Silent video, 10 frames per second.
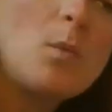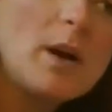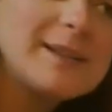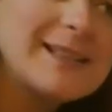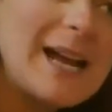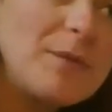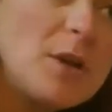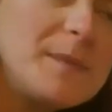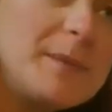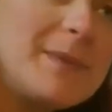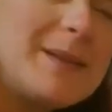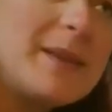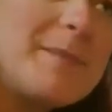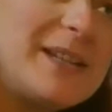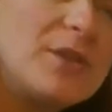What sound comes in
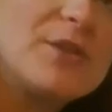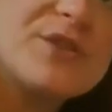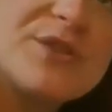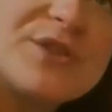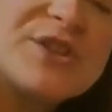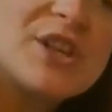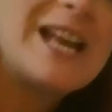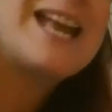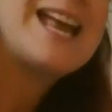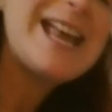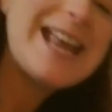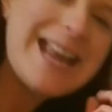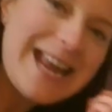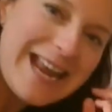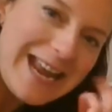the middle?
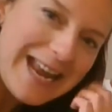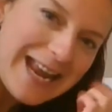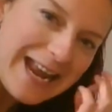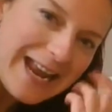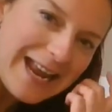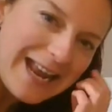I.